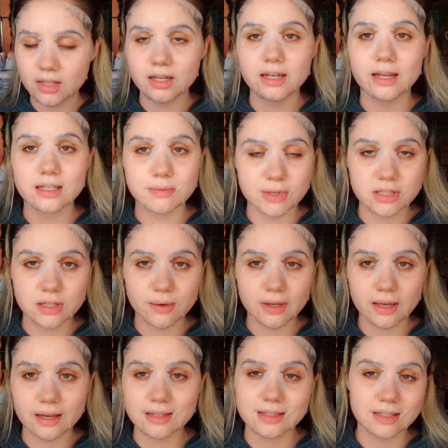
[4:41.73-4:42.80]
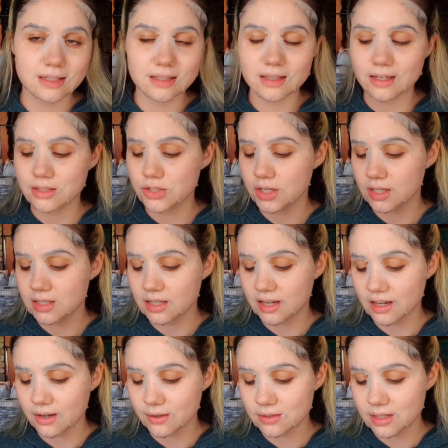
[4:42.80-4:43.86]
Then it has benzoic acid that checks
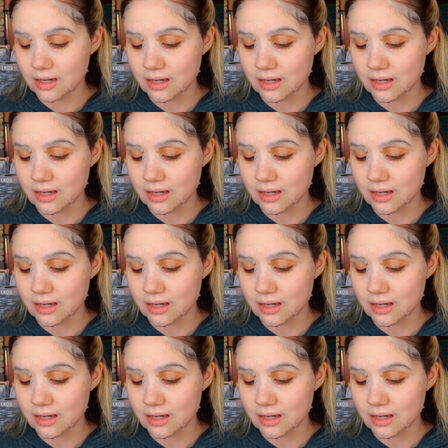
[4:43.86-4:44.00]
out.